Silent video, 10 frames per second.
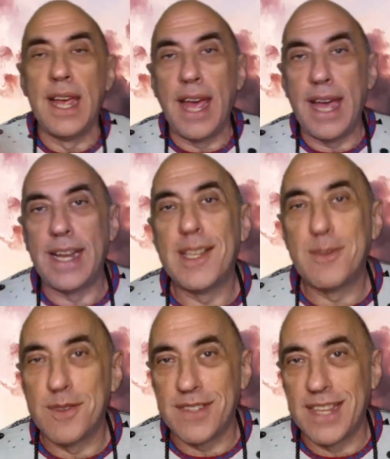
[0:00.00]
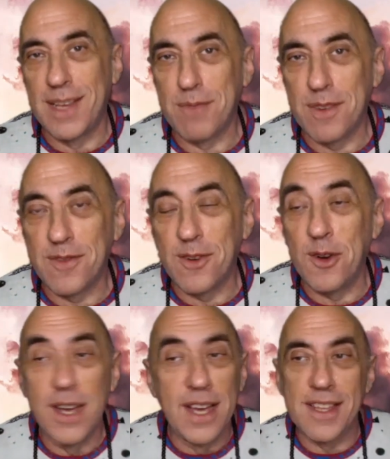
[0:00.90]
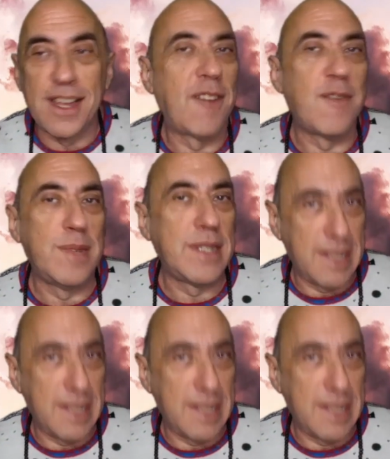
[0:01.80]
And as we've said before, the government